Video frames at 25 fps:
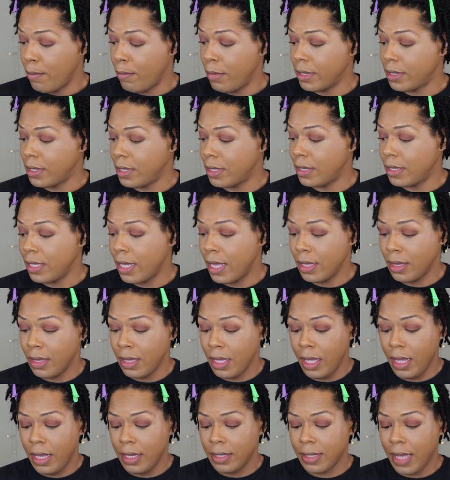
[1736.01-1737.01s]
But to set
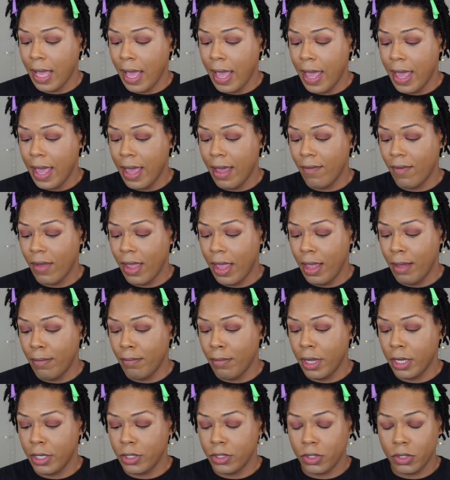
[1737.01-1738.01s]
things, I have a
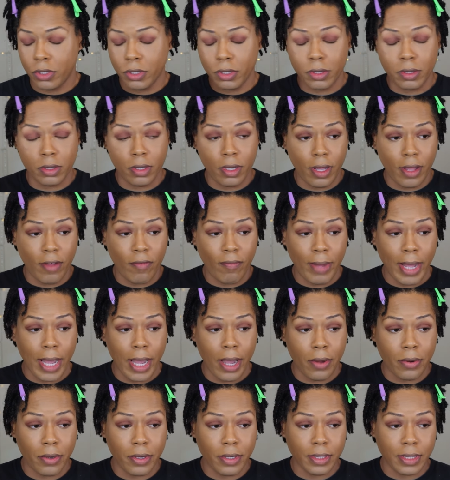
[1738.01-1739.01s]
mixture of
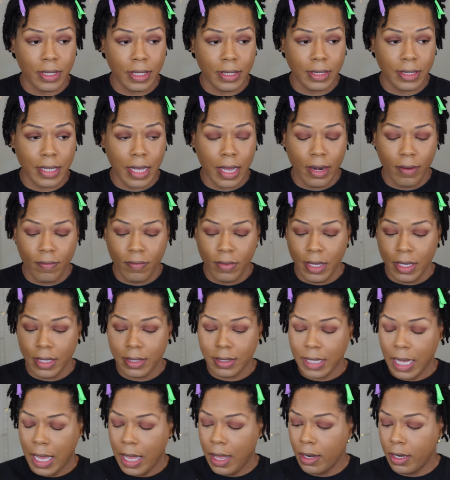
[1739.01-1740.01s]
powders inside of
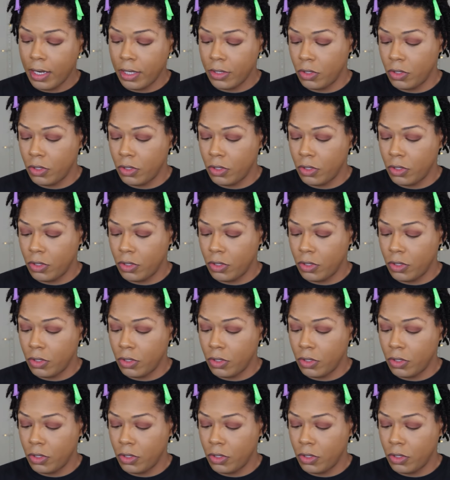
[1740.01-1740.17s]
this. I'll